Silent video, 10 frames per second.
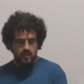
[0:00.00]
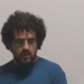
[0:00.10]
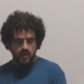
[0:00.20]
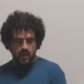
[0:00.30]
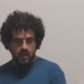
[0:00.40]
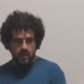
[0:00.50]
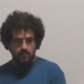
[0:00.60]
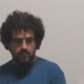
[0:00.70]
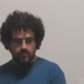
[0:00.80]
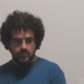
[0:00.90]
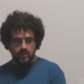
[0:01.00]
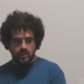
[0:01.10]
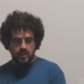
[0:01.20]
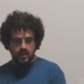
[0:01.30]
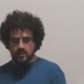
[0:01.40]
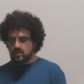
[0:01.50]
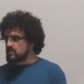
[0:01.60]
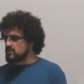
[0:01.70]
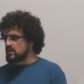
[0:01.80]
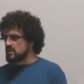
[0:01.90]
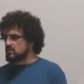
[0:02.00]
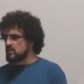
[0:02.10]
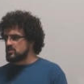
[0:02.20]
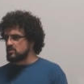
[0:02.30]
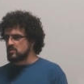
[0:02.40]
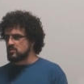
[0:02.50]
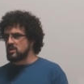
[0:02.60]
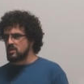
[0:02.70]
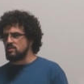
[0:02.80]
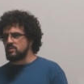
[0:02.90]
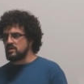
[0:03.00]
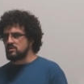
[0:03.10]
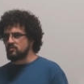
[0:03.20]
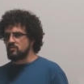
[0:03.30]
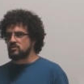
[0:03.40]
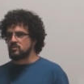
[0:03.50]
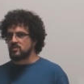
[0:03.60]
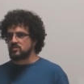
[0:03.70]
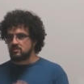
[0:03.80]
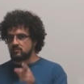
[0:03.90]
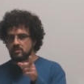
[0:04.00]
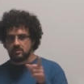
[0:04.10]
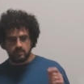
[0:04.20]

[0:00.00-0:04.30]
Um, and the second question was could I repeat the first question for the